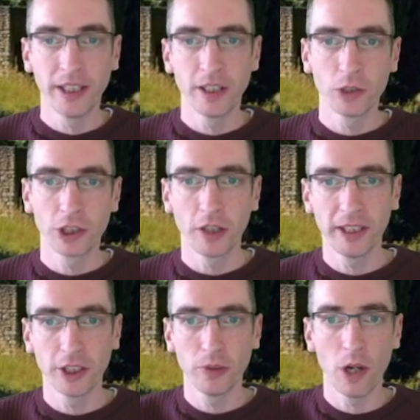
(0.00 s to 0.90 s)
Don't want to come
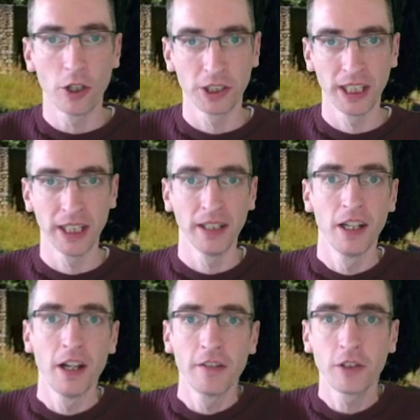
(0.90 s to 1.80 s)
in too hot here.
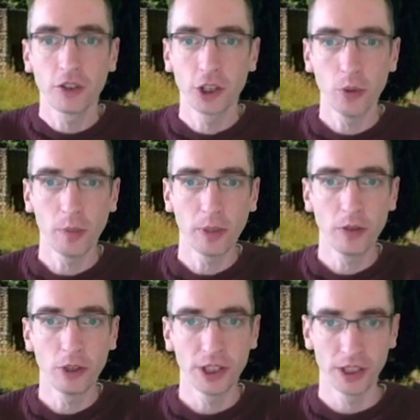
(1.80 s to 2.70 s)
Got 2
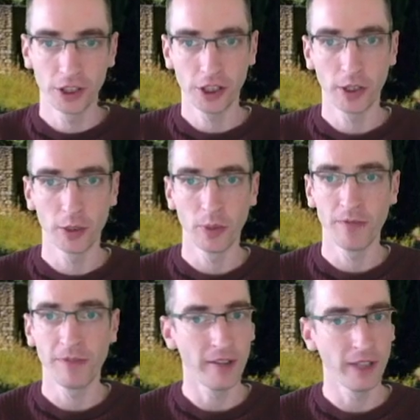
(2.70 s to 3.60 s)
approaches to show you. We're
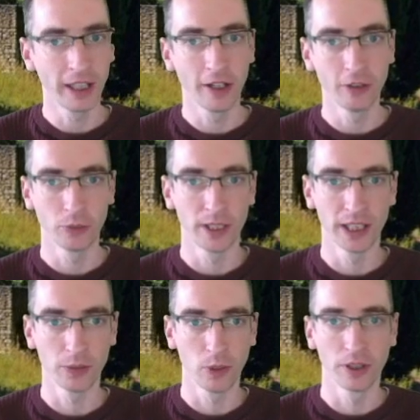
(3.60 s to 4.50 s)
very close with
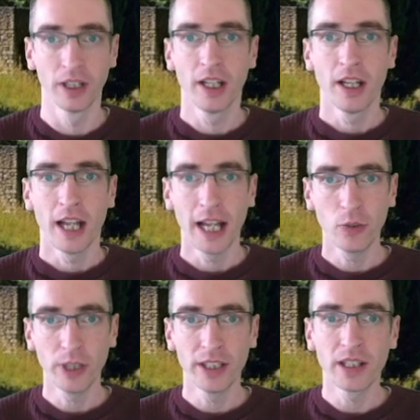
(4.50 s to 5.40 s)
this one.
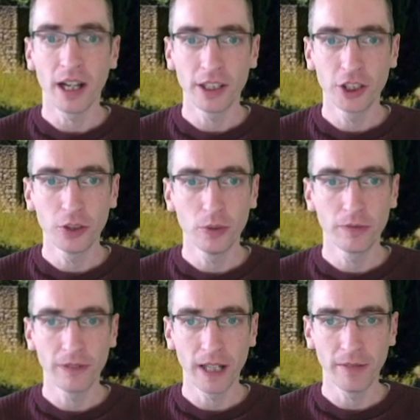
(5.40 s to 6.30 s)
Headwind, I do
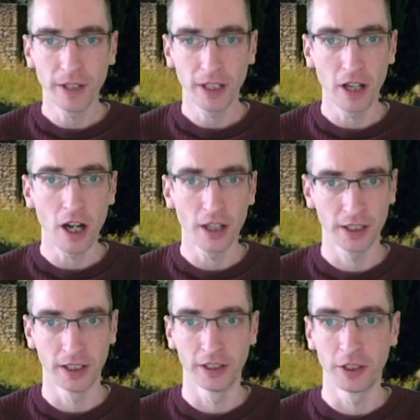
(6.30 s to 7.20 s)
favour the
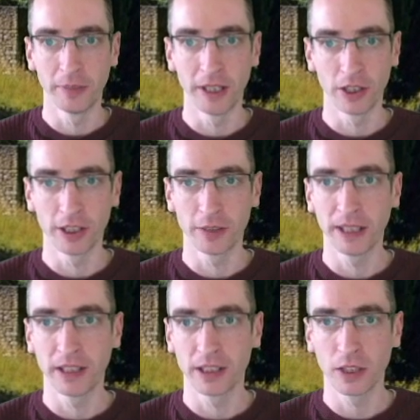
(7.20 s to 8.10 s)
Guardian, to be honest,
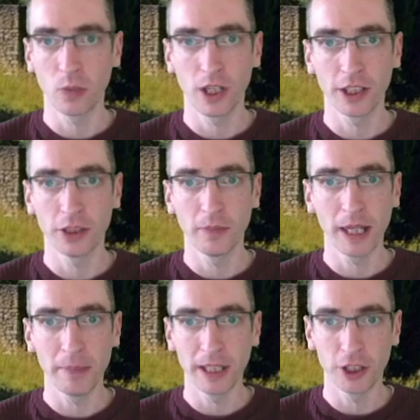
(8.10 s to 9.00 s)
because otherwise you
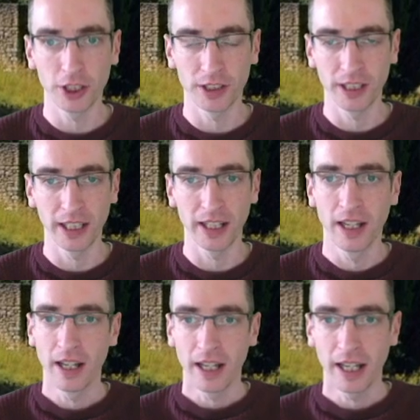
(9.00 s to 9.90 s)
may be adjusting
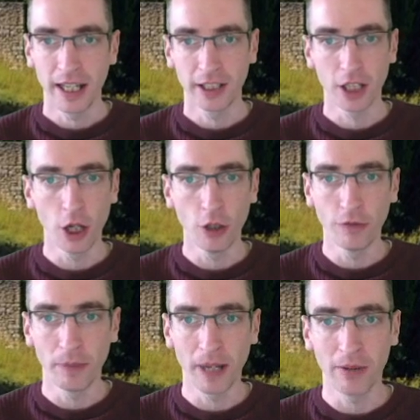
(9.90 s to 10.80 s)
into
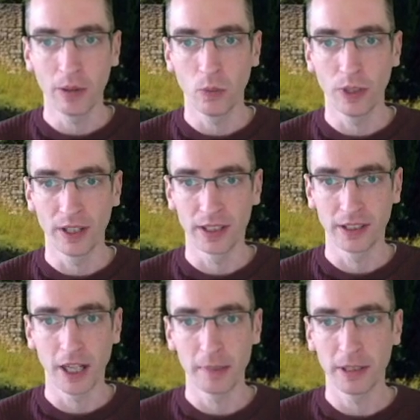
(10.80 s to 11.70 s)
overpower with the
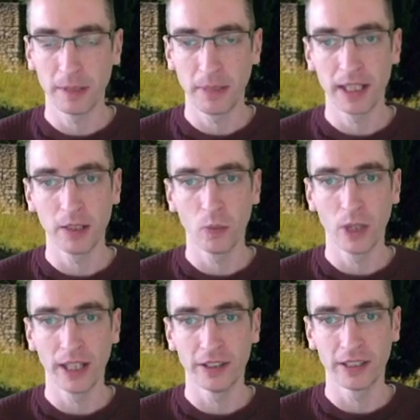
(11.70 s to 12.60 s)
sniper, depending
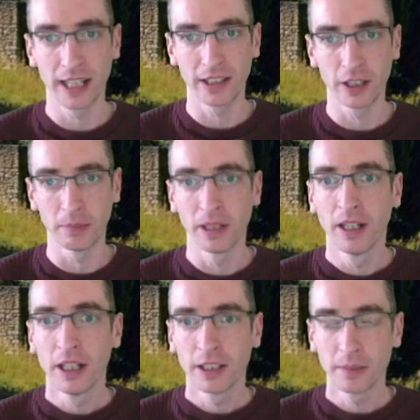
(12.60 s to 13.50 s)
where you set up.
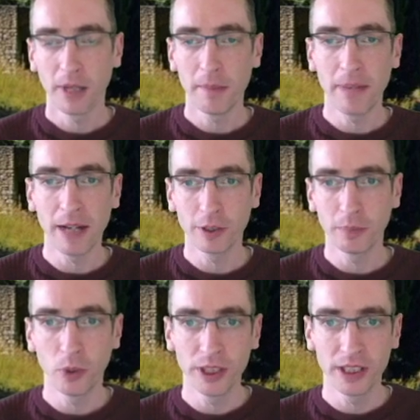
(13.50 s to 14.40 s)
So my bounce
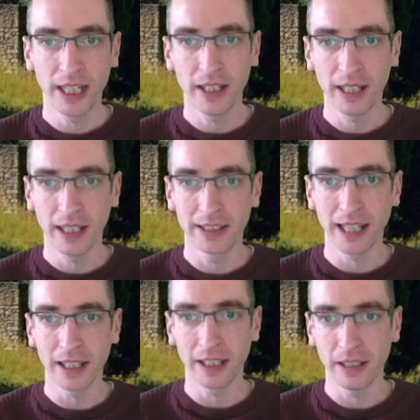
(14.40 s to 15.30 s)
point here,
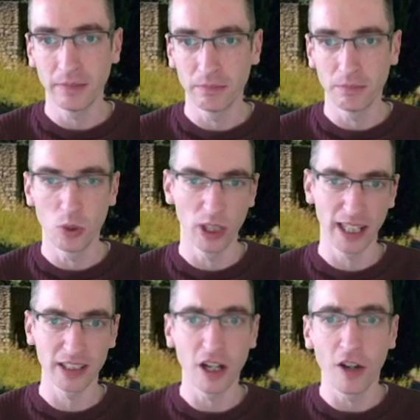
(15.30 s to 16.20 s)
exactly more or
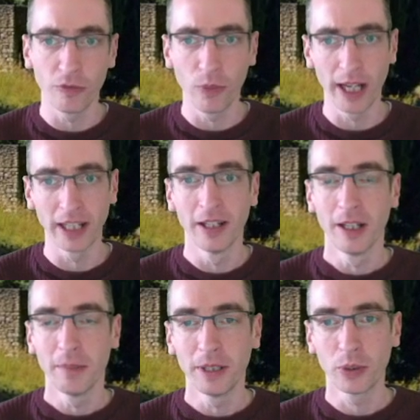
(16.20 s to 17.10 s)
less halfway
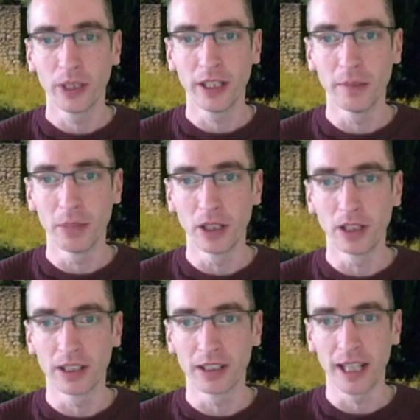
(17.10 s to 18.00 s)
between the
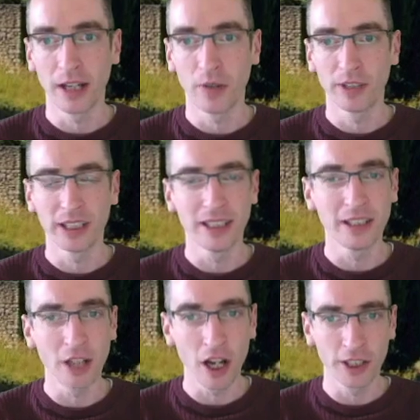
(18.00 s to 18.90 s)
bunkers there. Obviously,
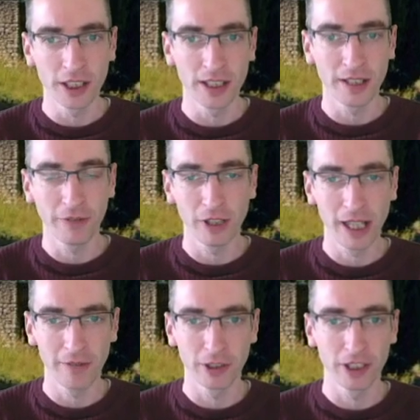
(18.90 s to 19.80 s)
Guardian, different
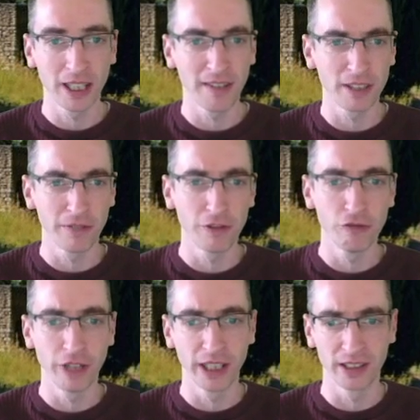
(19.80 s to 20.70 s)
levels, can have
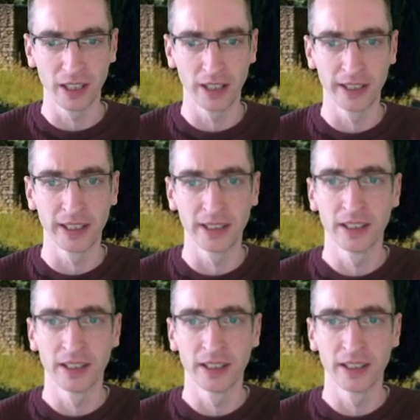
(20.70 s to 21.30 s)
different ring sizes.